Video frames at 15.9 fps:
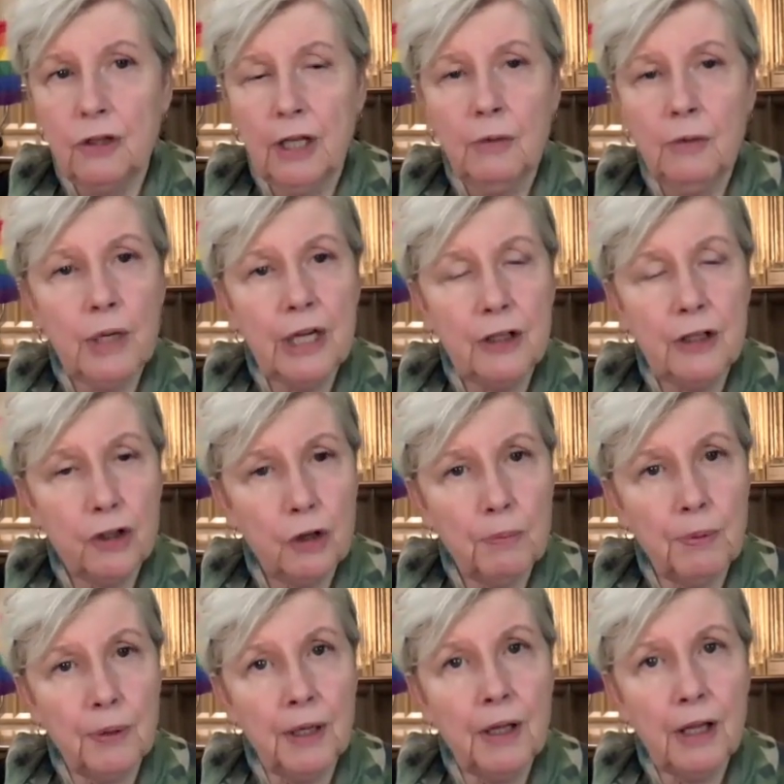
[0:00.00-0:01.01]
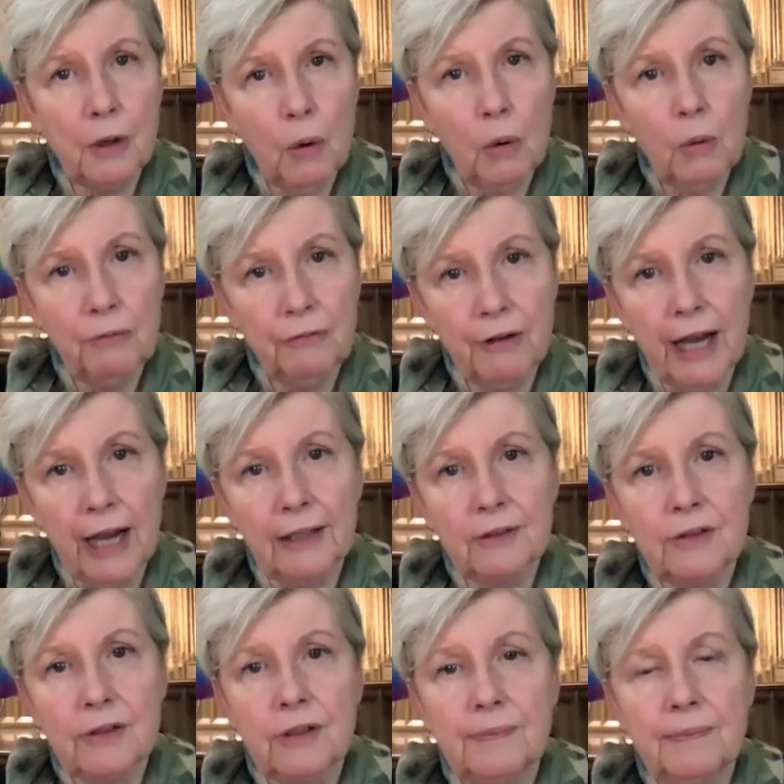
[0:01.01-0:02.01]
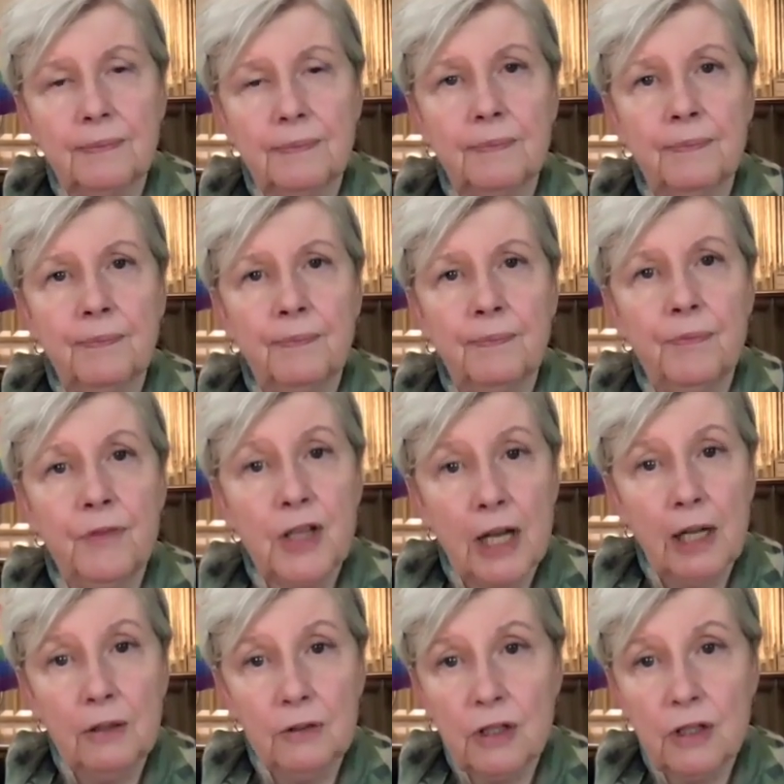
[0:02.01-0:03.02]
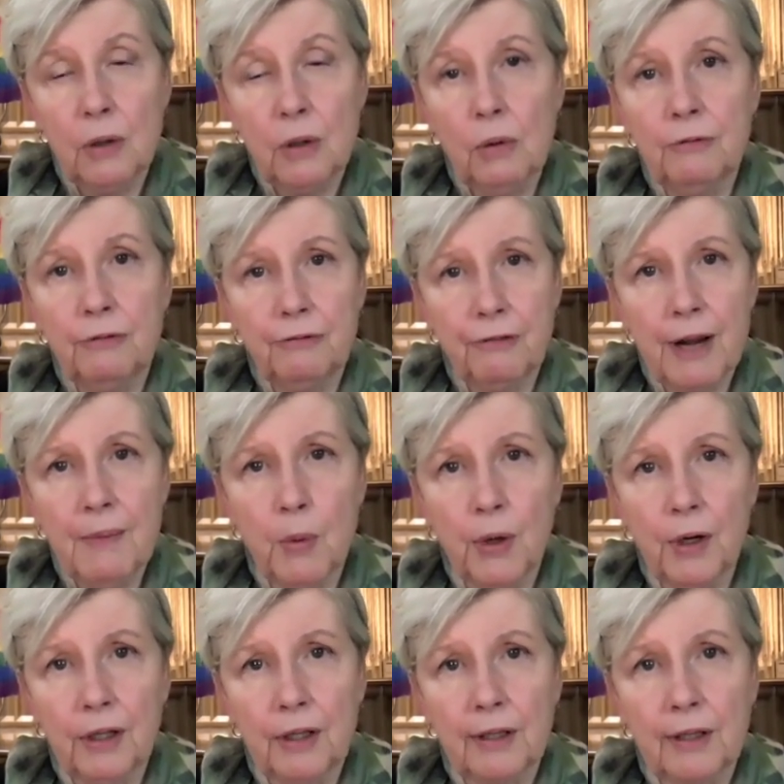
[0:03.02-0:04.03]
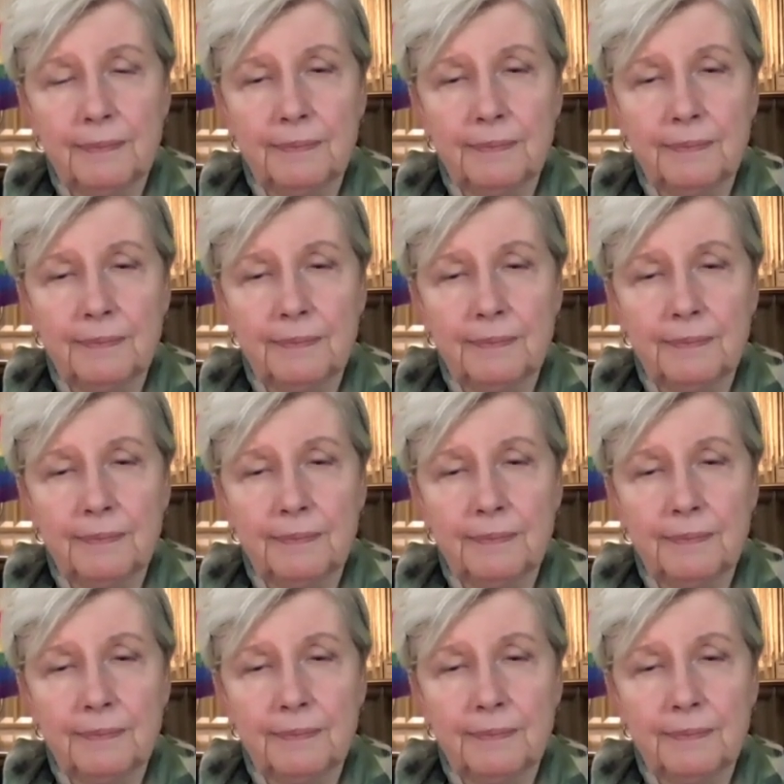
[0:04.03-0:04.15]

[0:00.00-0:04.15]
and reinterpret the old facts, challenge the old framework.